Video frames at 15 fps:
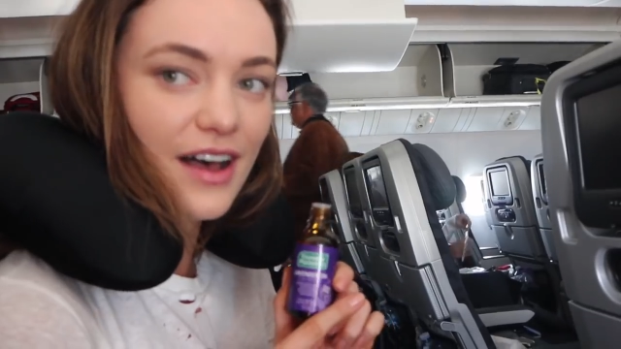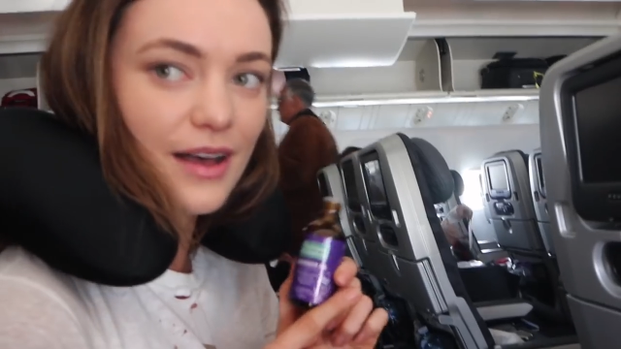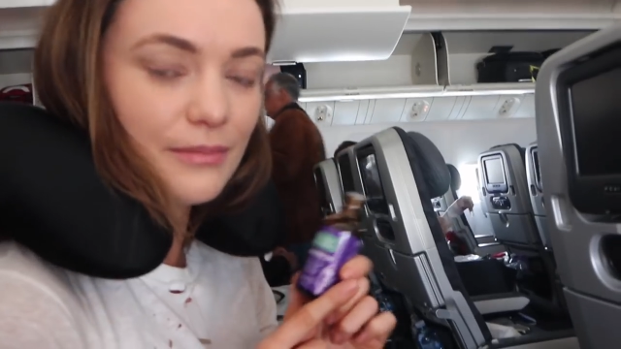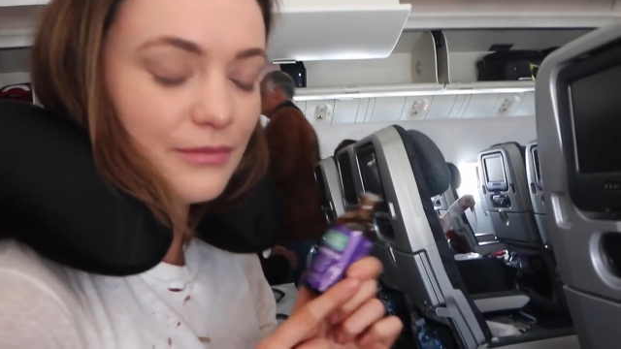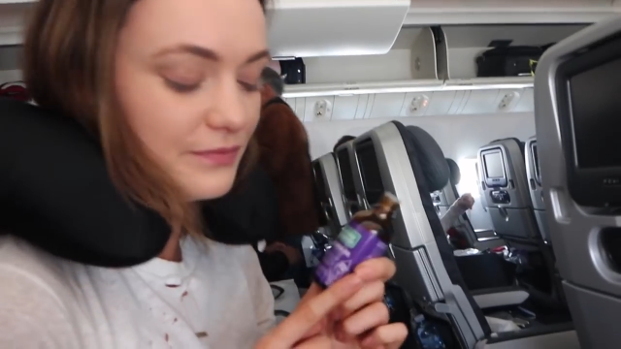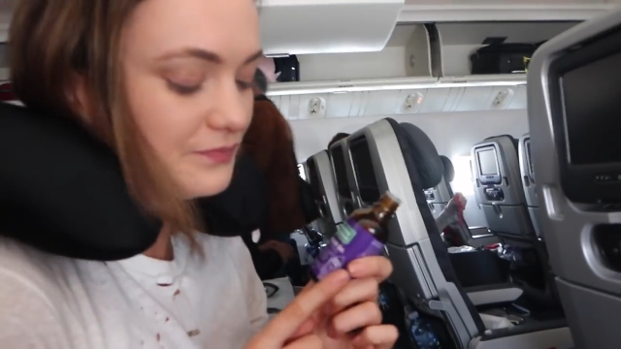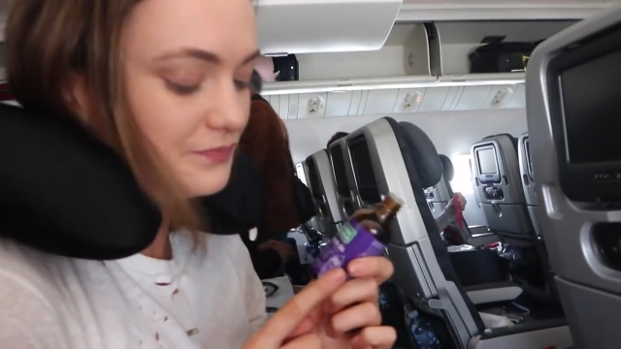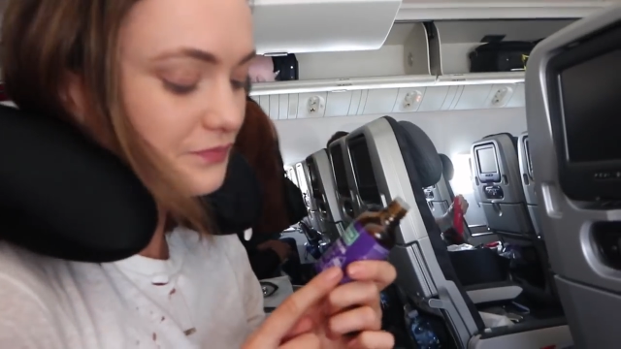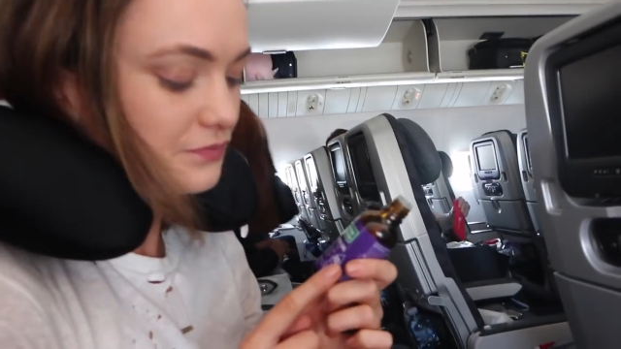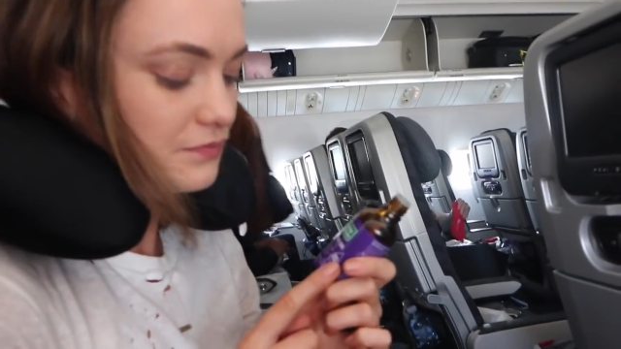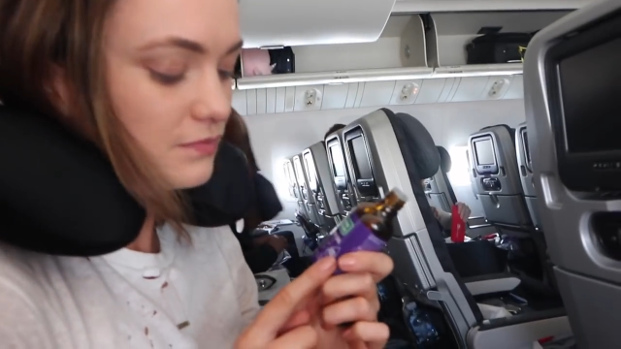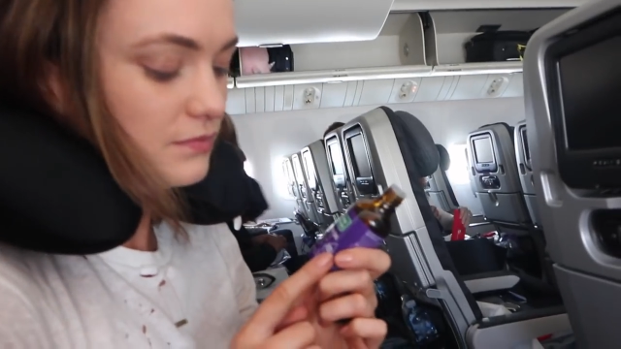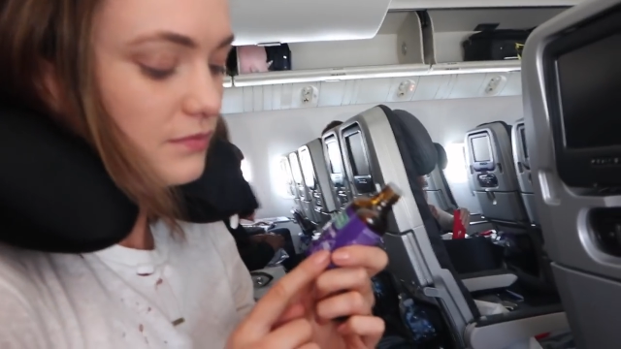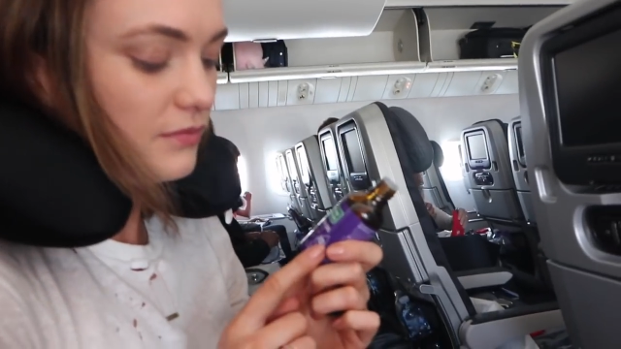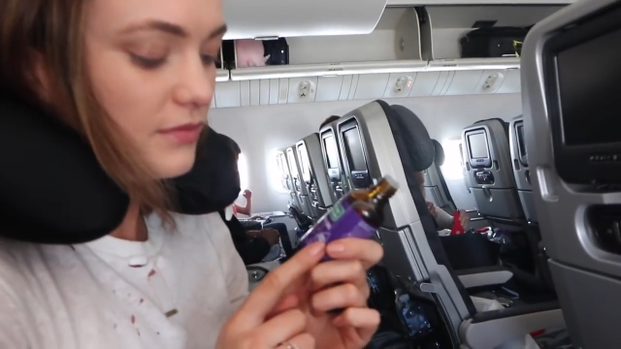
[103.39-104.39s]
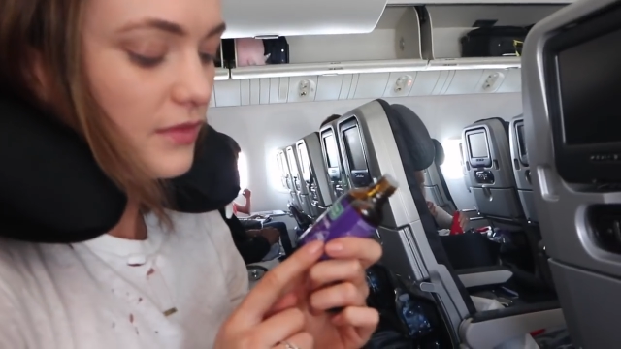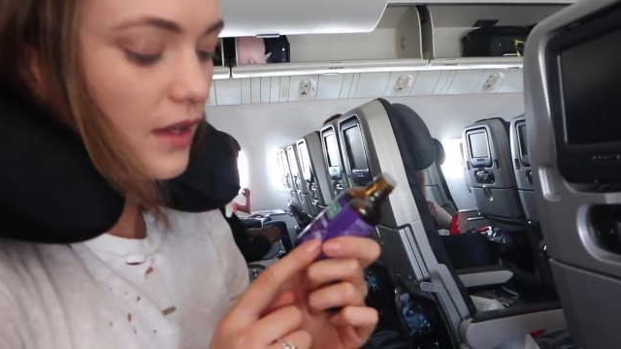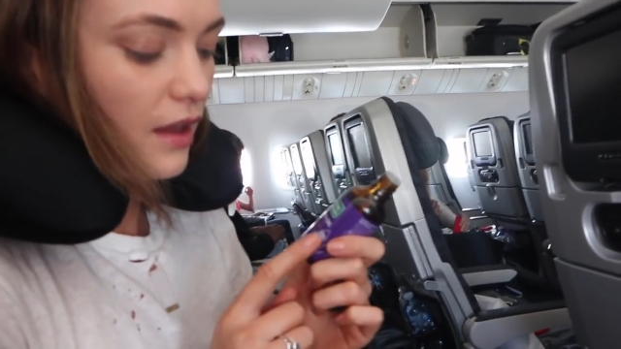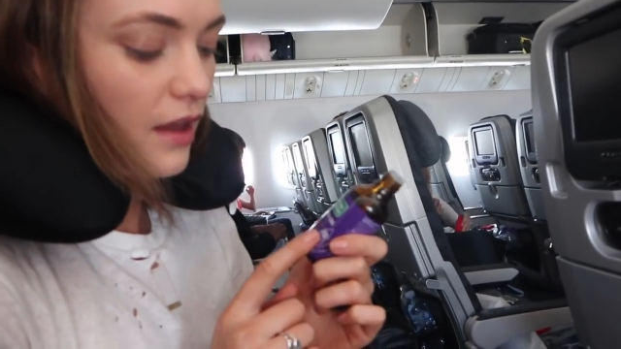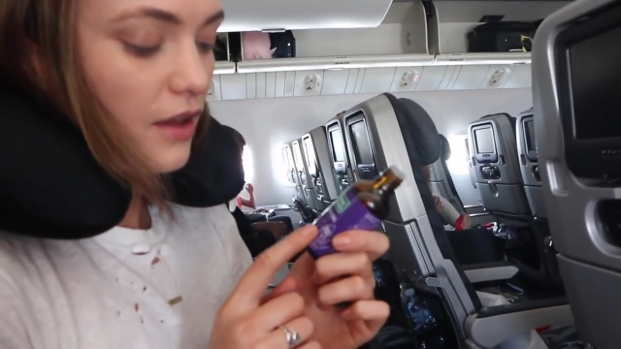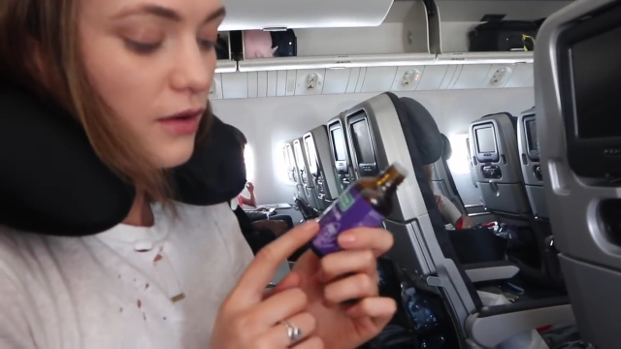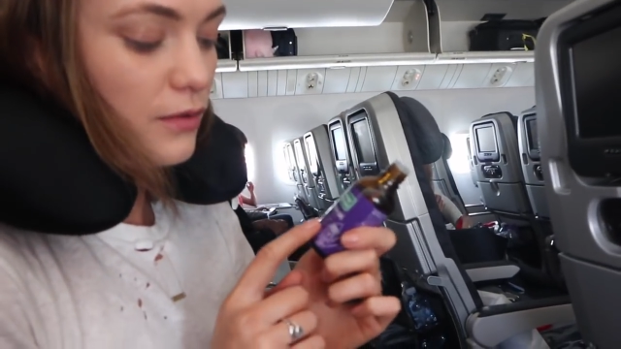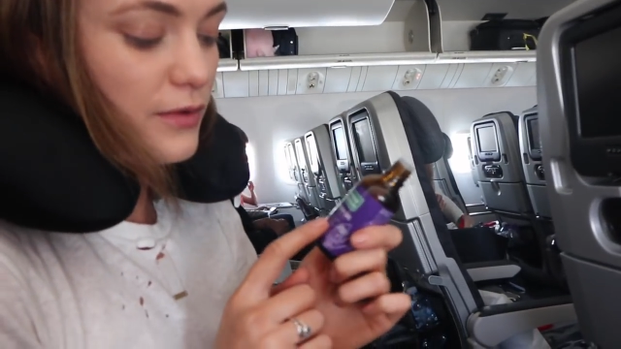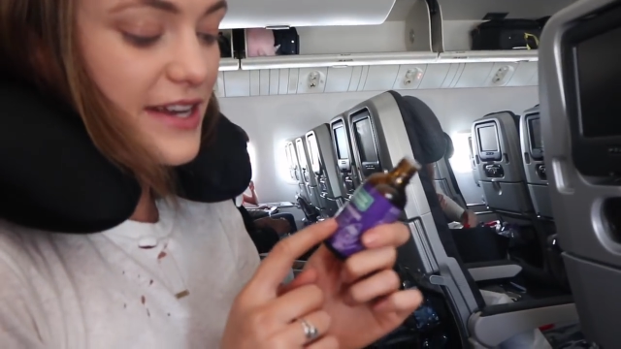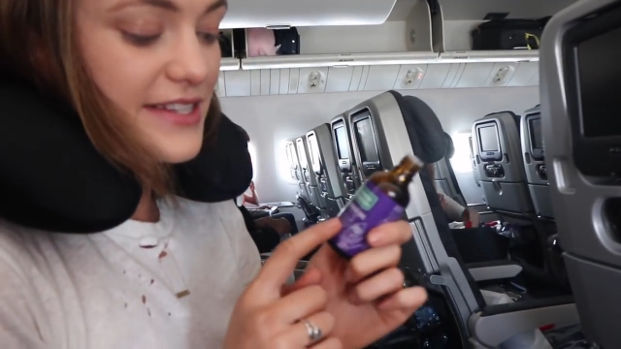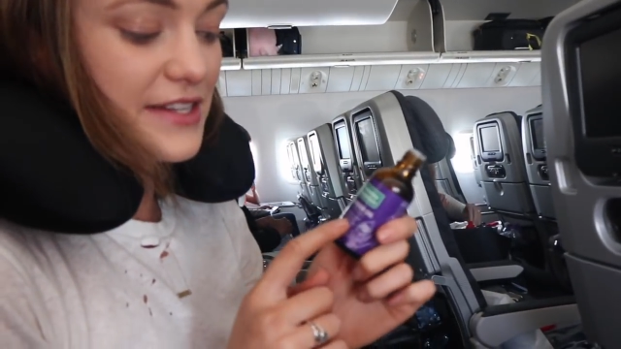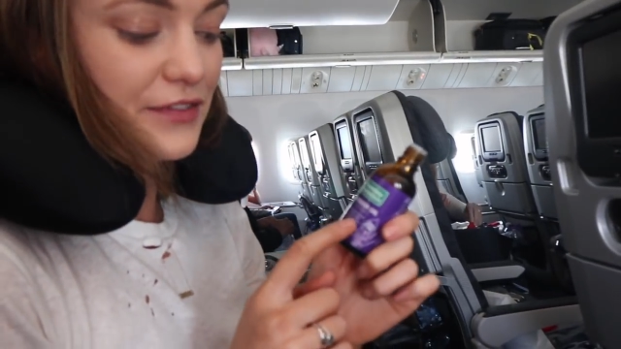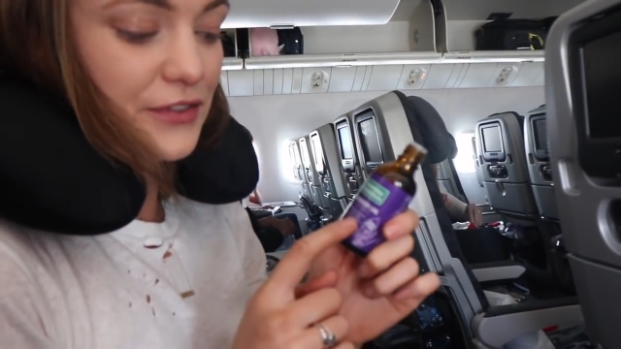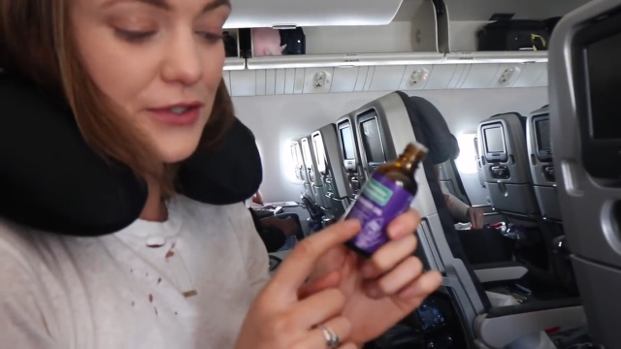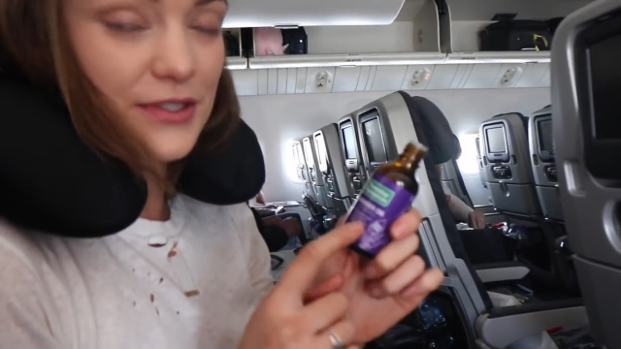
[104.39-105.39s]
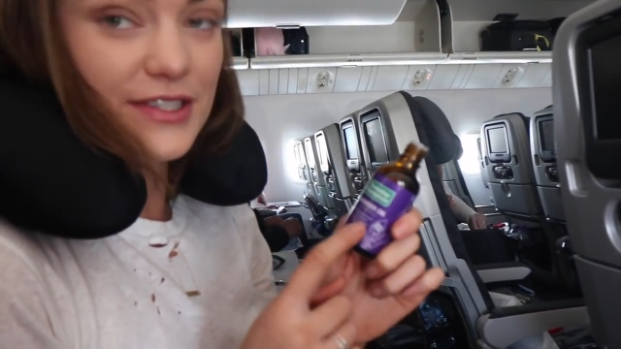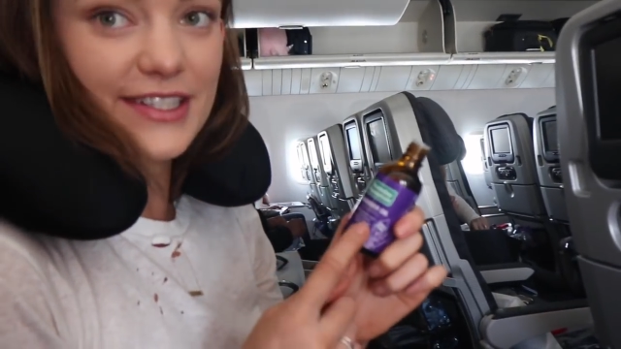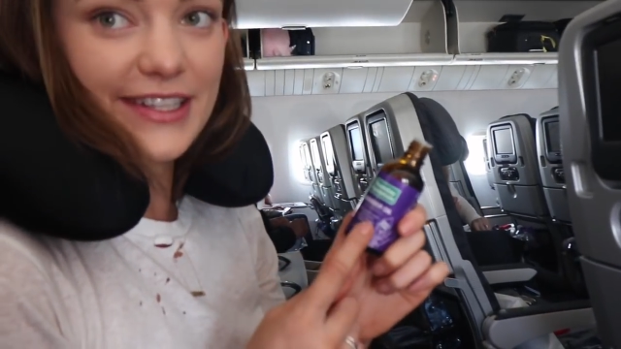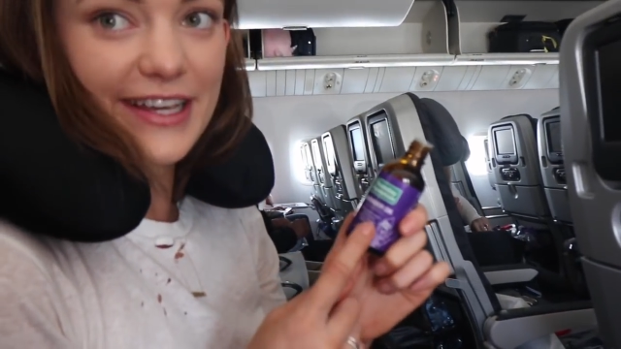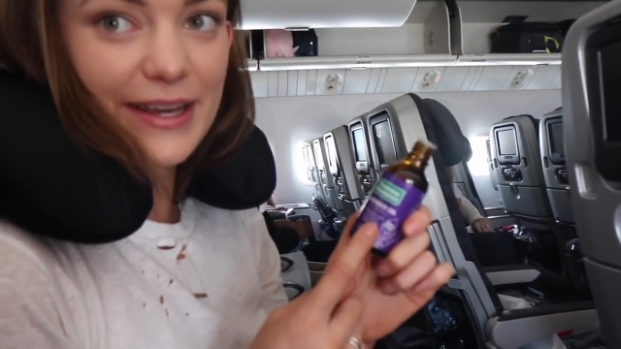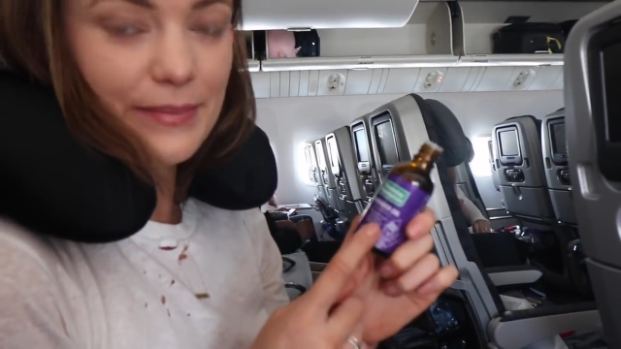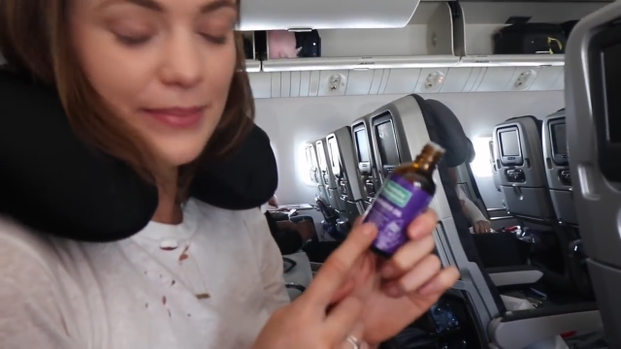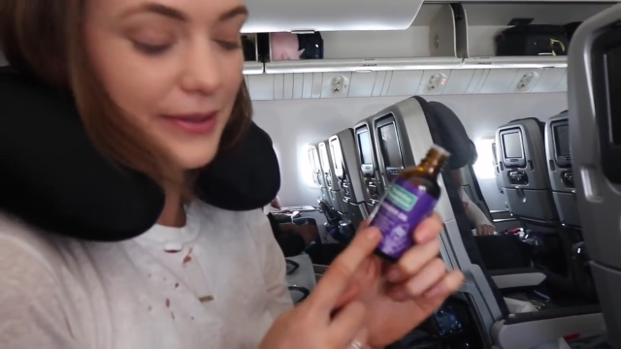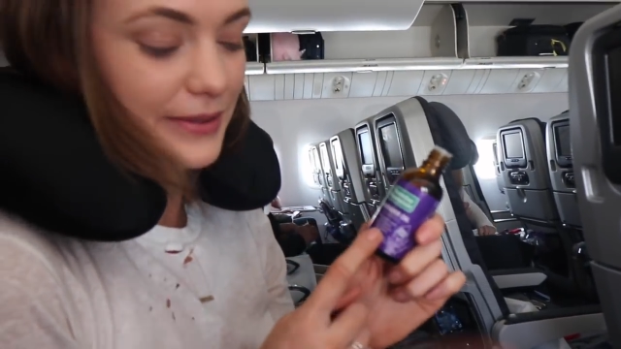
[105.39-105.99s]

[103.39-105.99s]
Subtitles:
calm, restful sleep.